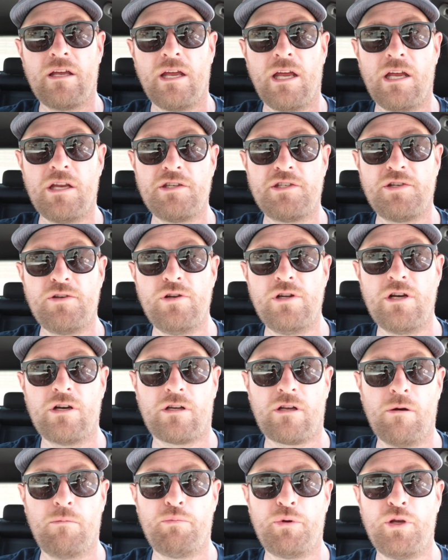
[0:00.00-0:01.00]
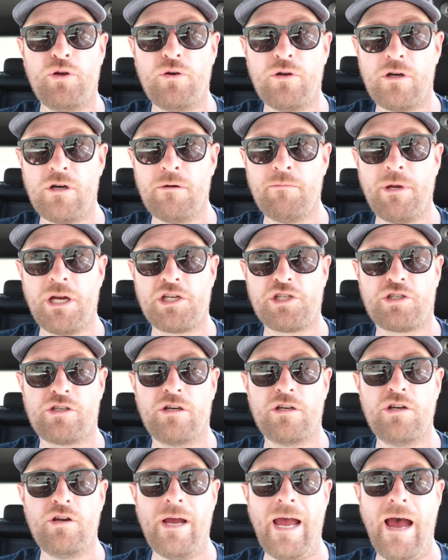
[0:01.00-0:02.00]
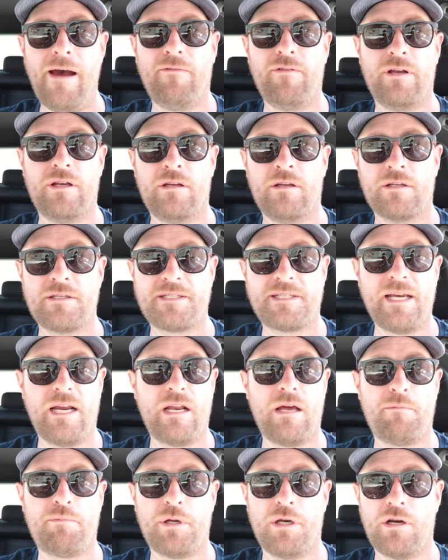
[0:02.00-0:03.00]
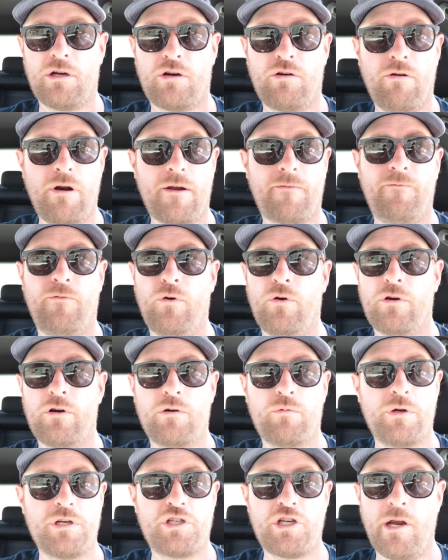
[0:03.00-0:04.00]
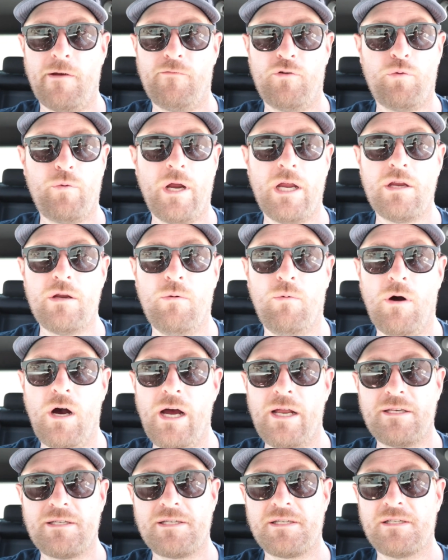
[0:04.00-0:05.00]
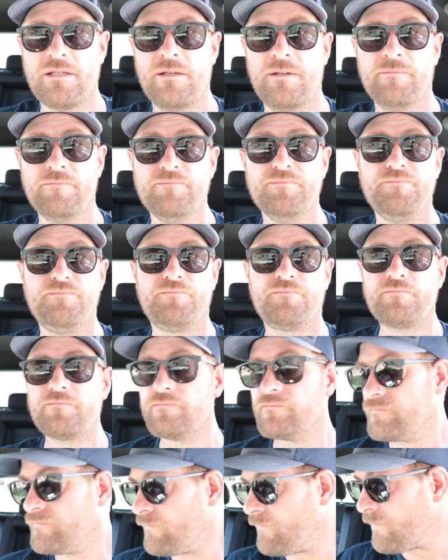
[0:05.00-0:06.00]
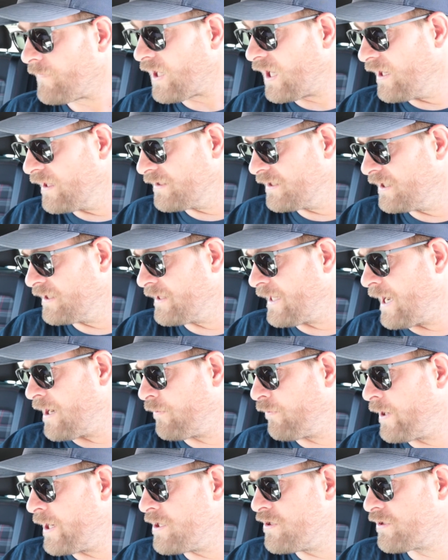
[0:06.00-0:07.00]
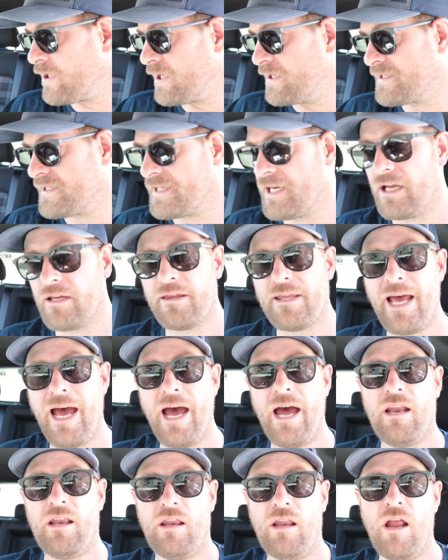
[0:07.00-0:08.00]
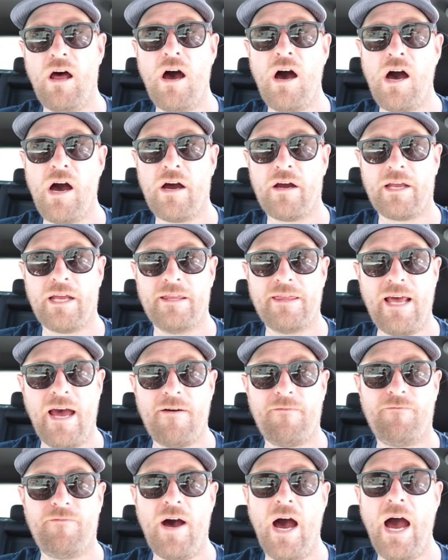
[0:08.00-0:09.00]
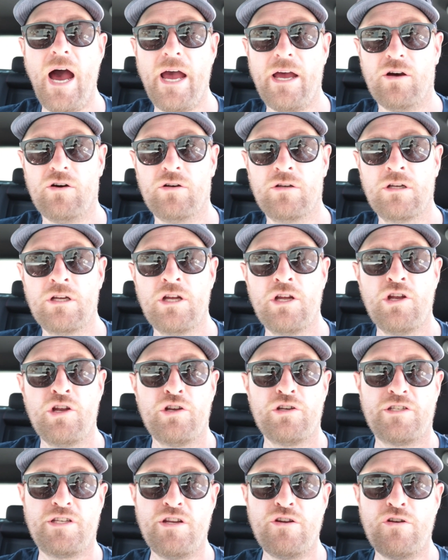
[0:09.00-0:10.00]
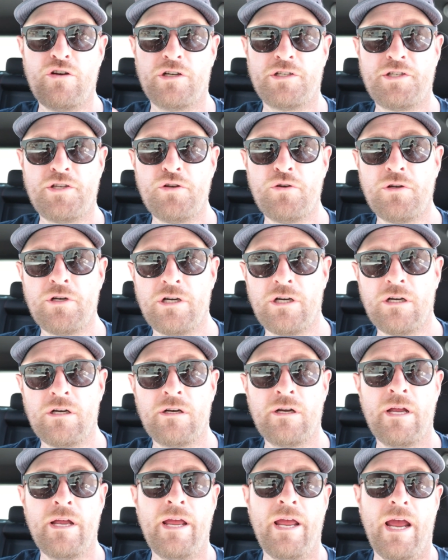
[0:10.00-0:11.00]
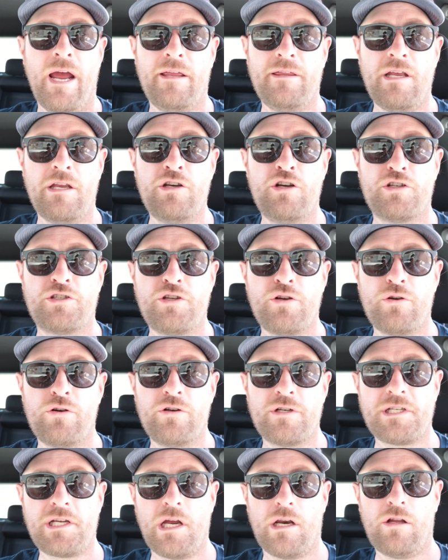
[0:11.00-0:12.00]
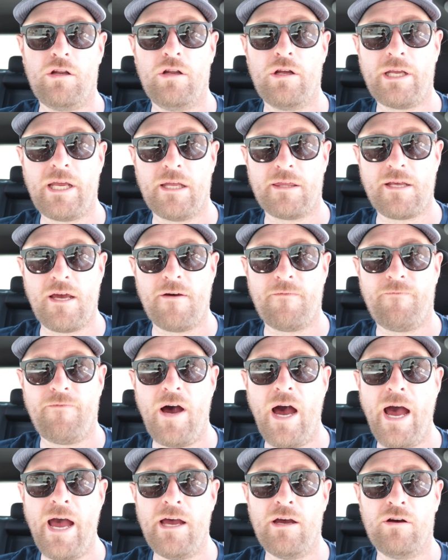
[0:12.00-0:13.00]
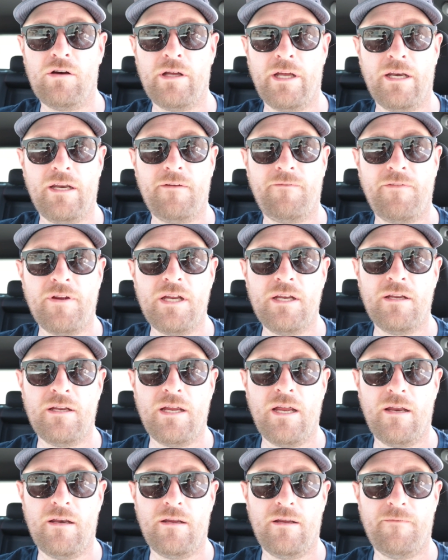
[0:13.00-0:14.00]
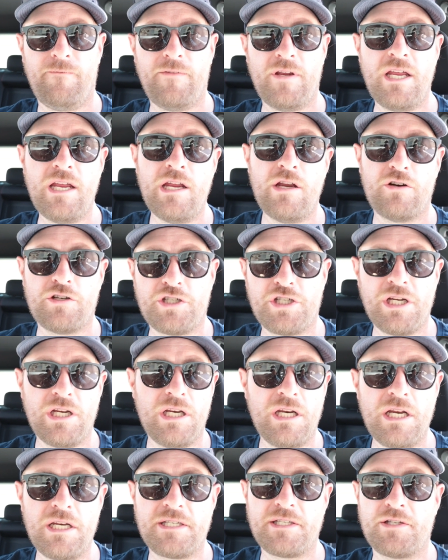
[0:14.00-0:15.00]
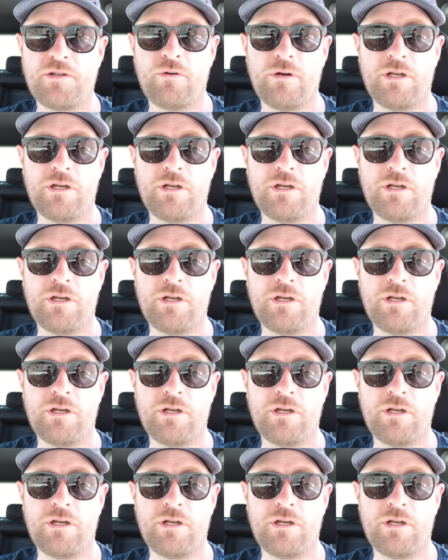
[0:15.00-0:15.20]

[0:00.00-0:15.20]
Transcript: into your computer. Make sure you have it set up in a correct folder, whichever way you want. And then that way you can send that log and that file to your tuner and then your tuner is going to look at that file and if he and if he or she needs to